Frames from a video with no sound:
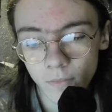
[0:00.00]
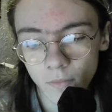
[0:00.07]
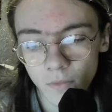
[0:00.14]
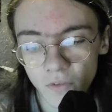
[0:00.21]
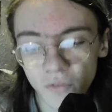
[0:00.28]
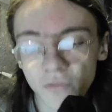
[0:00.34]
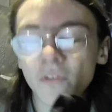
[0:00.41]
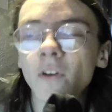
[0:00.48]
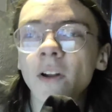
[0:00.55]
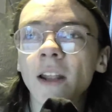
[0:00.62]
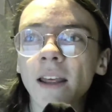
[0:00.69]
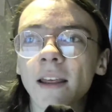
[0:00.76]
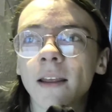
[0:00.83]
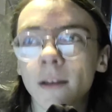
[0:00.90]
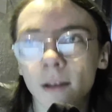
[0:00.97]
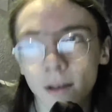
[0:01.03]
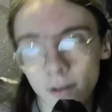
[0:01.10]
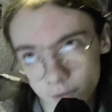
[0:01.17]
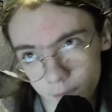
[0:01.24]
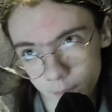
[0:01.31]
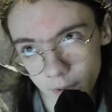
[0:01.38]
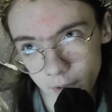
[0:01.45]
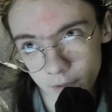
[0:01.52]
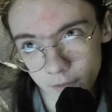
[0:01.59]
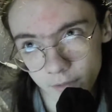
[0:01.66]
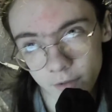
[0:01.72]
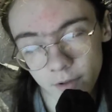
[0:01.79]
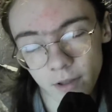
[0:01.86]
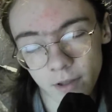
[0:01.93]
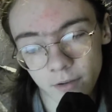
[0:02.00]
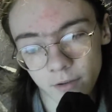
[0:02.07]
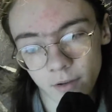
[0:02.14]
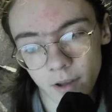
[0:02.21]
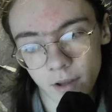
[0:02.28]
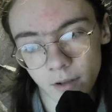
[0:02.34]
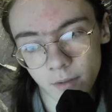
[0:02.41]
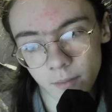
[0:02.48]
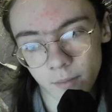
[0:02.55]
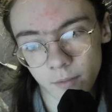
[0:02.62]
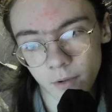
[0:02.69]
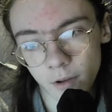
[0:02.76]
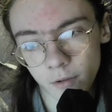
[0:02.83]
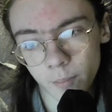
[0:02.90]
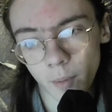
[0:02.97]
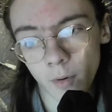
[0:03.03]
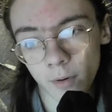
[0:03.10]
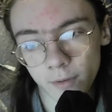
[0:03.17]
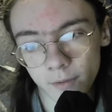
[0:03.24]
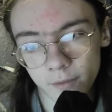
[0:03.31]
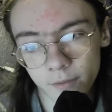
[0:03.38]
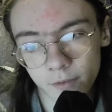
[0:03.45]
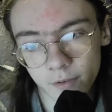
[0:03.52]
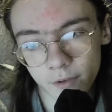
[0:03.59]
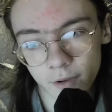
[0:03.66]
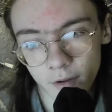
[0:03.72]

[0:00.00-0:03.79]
Funny, I suppose, in at points.